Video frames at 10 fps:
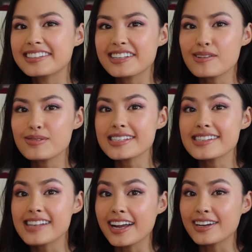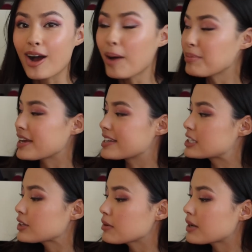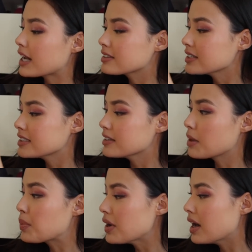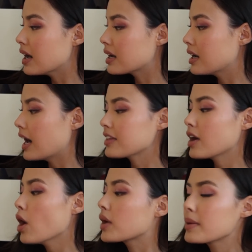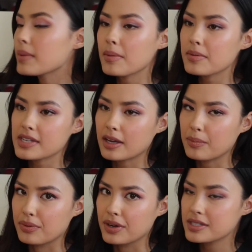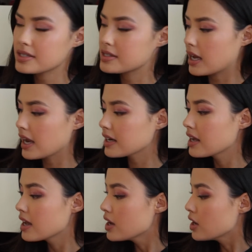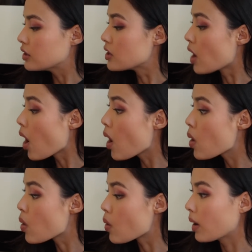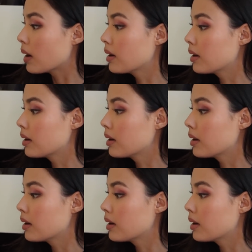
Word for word: it said it was a signed copy. So then when I looked in the book, I thought, okay, maybe it was like a printed sign. No.